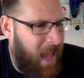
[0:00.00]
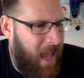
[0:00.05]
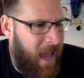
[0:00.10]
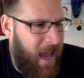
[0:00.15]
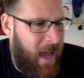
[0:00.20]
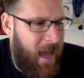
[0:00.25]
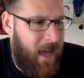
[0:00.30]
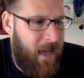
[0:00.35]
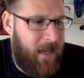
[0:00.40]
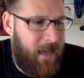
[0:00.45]

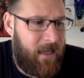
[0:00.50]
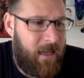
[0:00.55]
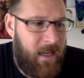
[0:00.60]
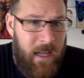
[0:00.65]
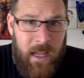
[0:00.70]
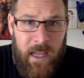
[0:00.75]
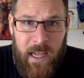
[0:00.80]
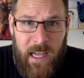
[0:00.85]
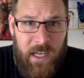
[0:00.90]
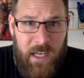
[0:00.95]
and
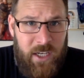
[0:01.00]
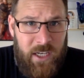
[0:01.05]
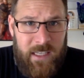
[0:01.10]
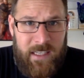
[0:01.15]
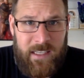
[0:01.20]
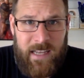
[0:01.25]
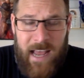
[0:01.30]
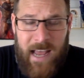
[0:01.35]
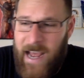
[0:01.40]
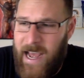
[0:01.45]
it
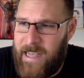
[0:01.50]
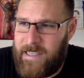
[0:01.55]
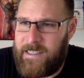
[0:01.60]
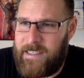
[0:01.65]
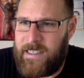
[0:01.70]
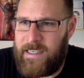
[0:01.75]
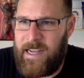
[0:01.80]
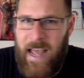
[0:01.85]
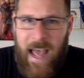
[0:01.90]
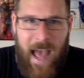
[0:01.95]
just
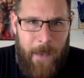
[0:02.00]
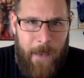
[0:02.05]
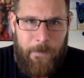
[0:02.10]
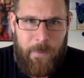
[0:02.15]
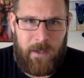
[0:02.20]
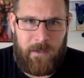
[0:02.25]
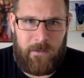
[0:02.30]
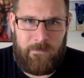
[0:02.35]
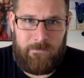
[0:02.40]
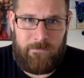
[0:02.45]
hasn't
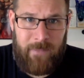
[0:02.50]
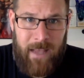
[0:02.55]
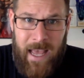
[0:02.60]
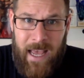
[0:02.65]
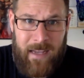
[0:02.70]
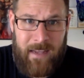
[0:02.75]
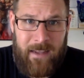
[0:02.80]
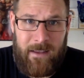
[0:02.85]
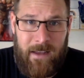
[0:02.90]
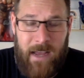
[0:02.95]
happened.
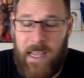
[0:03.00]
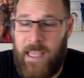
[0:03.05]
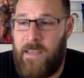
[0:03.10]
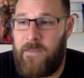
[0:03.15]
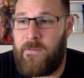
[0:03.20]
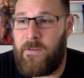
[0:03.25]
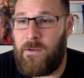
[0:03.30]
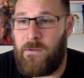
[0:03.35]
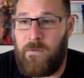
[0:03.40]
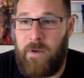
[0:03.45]
Heck, I
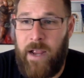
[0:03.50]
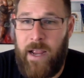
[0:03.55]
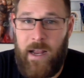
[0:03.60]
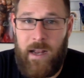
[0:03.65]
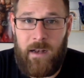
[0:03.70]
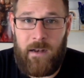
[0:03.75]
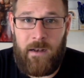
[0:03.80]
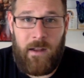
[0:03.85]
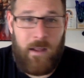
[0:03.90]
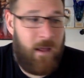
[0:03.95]
even
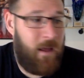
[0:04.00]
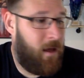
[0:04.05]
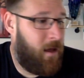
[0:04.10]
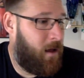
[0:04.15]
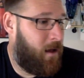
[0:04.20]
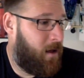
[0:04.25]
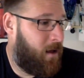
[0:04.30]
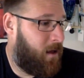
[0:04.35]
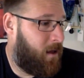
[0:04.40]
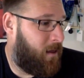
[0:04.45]
ran
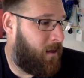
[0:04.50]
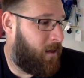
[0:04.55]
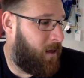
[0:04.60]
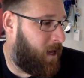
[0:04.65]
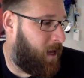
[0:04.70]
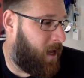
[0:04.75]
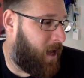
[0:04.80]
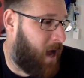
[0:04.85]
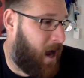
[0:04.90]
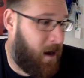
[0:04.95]

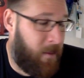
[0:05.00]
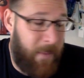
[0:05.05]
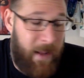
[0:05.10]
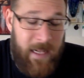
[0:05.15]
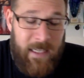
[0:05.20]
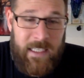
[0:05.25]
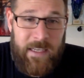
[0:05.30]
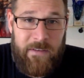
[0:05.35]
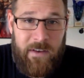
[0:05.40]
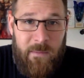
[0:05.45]
the
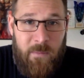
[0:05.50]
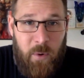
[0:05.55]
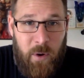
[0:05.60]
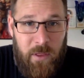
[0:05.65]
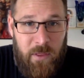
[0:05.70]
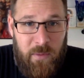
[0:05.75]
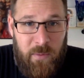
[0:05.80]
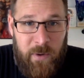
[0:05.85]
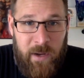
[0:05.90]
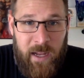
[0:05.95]
Ironman
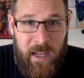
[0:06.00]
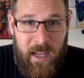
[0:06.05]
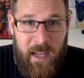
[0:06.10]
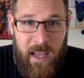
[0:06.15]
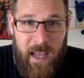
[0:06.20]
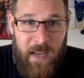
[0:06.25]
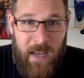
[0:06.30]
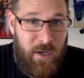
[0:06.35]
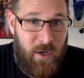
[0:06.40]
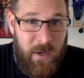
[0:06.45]

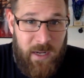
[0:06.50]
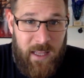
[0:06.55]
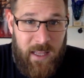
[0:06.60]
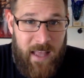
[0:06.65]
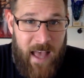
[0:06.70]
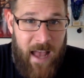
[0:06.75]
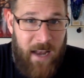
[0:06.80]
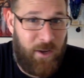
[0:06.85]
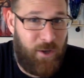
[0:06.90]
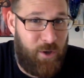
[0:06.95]
70.3, and during
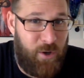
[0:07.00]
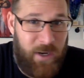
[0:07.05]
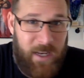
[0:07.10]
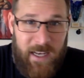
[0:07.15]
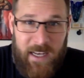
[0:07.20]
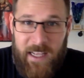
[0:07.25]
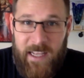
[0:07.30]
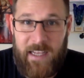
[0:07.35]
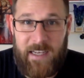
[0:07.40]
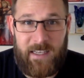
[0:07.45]
that
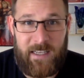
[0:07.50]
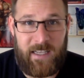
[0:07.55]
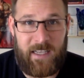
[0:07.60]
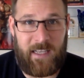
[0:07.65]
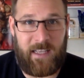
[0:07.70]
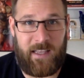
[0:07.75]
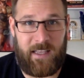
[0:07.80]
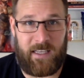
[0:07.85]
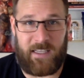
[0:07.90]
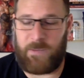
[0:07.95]
couldn't hit
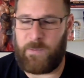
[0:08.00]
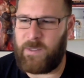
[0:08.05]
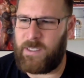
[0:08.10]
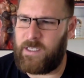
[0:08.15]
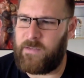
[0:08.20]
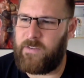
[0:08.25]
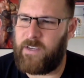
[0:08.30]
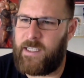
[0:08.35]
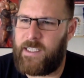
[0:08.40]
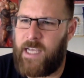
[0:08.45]
this
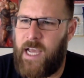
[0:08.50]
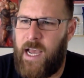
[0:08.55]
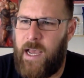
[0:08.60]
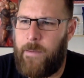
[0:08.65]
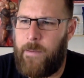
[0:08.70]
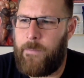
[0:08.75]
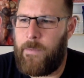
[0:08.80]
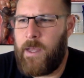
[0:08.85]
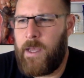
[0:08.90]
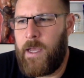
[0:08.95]
specific
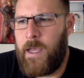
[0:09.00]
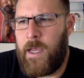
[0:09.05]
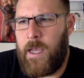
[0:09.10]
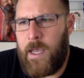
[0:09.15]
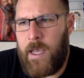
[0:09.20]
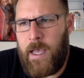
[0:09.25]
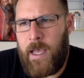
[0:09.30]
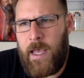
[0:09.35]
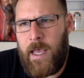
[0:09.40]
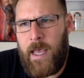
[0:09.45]
time.
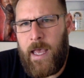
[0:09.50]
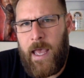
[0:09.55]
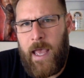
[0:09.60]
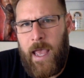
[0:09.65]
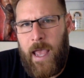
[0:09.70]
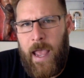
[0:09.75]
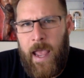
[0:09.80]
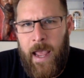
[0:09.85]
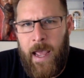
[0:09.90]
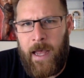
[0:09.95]

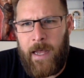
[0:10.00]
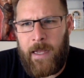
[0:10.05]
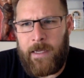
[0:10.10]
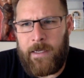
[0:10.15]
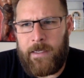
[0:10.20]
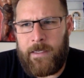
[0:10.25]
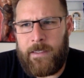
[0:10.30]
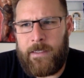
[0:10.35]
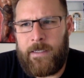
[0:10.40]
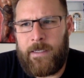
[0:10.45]

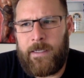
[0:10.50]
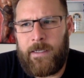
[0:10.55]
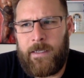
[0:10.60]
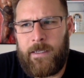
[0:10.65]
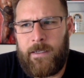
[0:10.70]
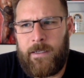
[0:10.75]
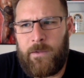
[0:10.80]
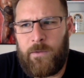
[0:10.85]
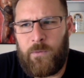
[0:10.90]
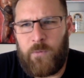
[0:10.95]
And
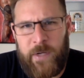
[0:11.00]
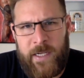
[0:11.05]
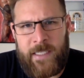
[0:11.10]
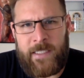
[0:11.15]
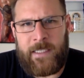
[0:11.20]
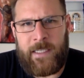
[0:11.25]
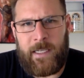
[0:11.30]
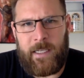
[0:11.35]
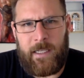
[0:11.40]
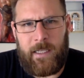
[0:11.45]

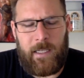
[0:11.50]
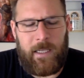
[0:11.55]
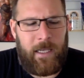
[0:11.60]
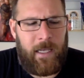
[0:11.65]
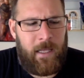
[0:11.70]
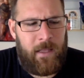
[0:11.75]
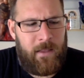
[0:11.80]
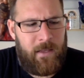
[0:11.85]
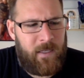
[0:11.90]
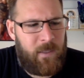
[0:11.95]

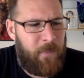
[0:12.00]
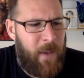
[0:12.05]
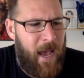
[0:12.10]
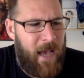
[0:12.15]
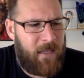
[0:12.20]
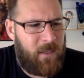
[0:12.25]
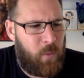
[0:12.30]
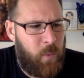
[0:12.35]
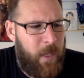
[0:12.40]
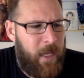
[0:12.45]
recently, this
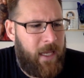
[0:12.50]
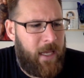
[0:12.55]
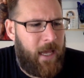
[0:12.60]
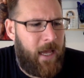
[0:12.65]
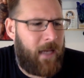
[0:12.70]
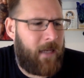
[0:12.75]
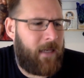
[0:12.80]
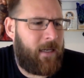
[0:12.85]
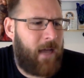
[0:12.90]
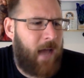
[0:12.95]
past
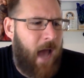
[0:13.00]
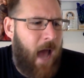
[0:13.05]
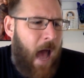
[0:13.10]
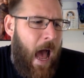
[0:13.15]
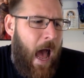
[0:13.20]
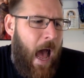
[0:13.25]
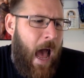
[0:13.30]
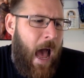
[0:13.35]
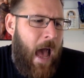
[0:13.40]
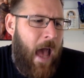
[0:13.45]
weekend,
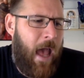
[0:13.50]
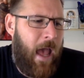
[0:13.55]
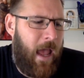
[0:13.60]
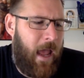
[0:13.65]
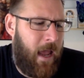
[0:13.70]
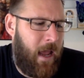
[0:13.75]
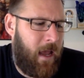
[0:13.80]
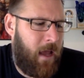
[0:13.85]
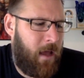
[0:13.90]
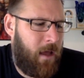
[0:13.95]

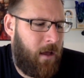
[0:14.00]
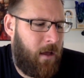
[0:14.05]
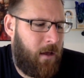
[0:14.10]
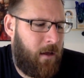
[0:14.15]
I